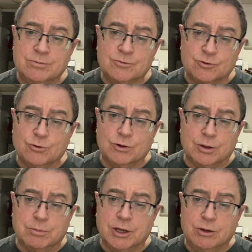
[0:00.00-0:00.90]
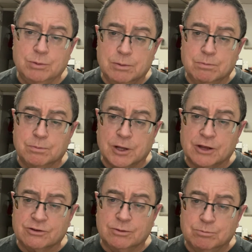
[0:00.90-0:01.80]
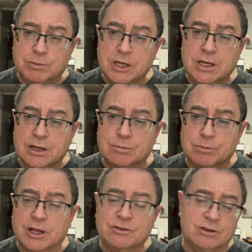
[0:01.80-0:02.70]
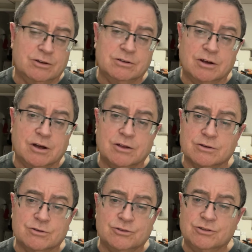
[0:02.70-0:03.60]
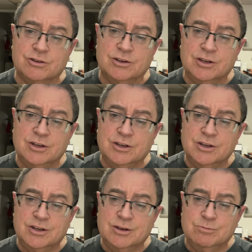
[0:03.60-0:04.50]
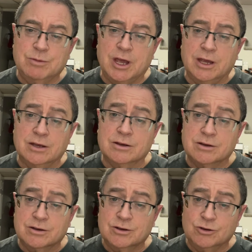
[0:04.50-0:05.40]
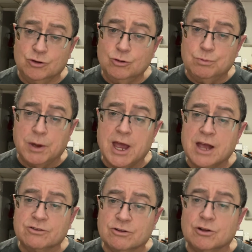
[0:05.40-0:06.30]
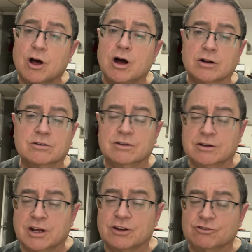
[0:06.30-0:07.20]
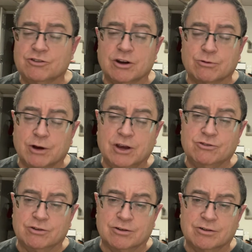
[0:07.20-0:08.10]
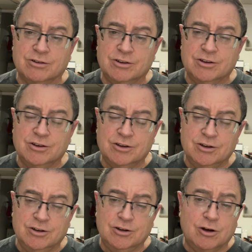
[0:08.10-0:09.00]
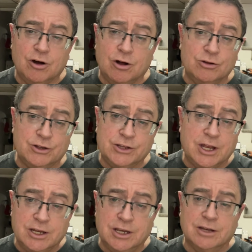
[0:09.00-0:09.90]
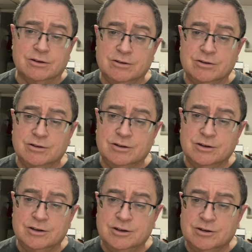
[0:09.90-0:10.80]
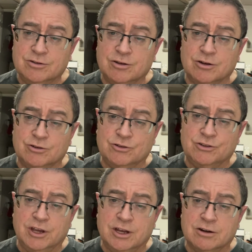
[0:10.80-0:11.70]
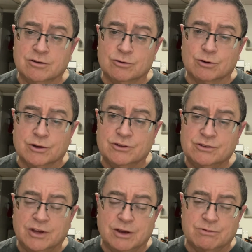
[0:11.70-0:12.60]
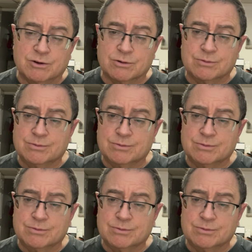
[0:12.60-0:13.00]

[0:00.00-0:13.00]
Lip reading: truly may you be blessed and be a blessing to others. May you pass along to the next generation all that they need to understand our Lord and Savior.